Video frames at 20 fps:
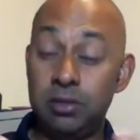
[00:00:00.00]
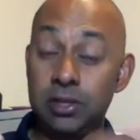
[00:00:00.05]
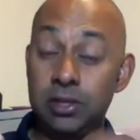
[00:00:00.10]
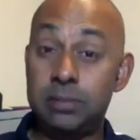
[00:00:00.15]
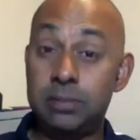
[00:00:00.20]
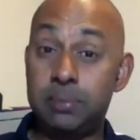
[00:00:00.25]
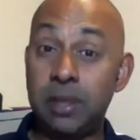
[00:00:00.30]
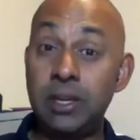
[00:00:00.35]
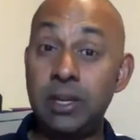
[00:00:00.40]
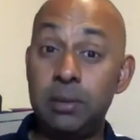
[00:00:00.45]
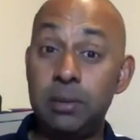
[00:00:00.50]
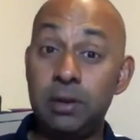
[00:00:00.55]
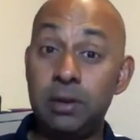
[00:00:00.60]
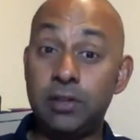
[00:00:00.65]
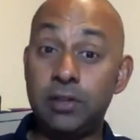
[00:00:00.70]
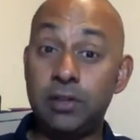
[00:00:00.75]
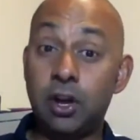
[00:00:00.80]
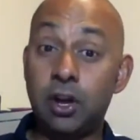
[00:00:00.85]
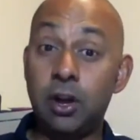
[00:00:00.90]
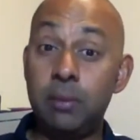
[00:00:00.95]
spend a bit
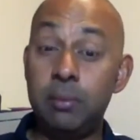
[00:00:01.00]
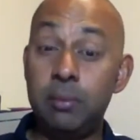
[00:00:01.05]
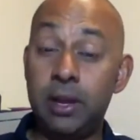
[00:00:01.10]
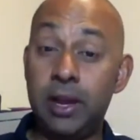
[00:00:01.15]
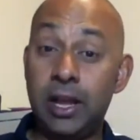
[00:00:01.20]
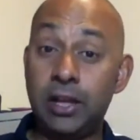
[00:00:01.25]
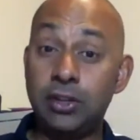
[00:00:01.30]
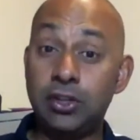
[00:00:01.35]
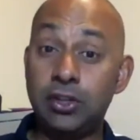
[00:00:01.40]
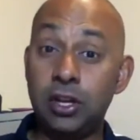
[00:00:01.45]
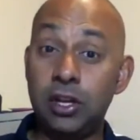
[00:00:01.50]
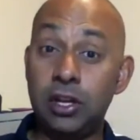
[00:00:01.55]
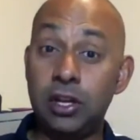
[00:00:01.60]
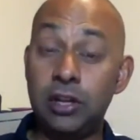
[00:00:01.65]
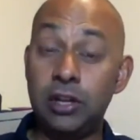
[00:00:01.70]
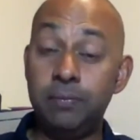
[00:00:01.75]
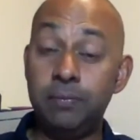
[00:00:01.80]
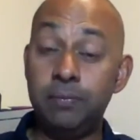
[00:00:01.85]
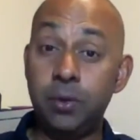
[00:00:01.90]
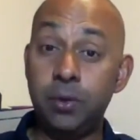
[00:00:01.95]
of time and
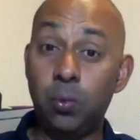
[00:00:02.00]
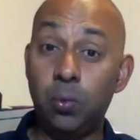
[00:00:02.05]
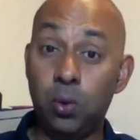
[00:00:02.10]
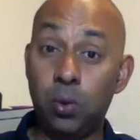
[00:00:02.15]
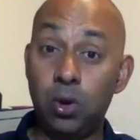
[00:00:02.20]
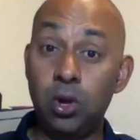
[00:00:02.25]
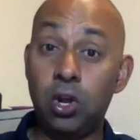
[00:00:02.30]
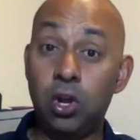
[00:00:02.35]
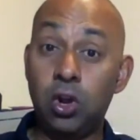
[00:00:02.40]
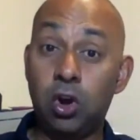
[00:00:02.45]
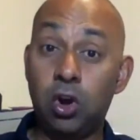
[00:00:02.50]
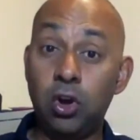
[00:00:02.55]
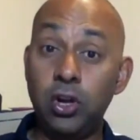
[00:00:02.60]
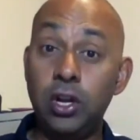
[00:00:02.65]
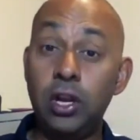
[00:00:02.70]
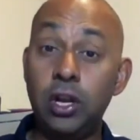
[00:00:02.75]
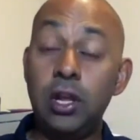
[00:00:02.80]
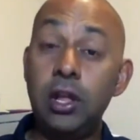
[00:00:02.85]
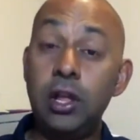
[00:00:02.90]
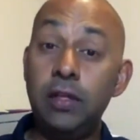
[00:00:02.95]
actually work on
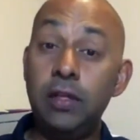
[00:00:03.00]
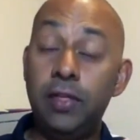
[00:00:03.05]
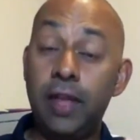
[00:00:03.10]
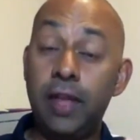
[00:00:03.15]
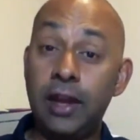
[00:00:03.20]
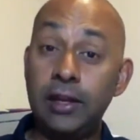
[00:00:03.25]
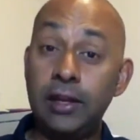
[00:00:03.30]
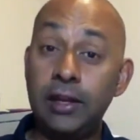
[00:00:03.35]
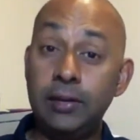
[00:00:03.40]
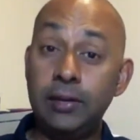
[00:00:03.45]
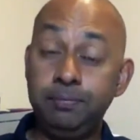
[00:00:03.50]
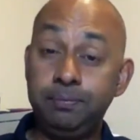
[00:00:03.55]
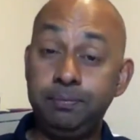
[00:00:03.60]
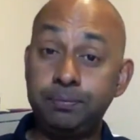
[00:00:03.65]
that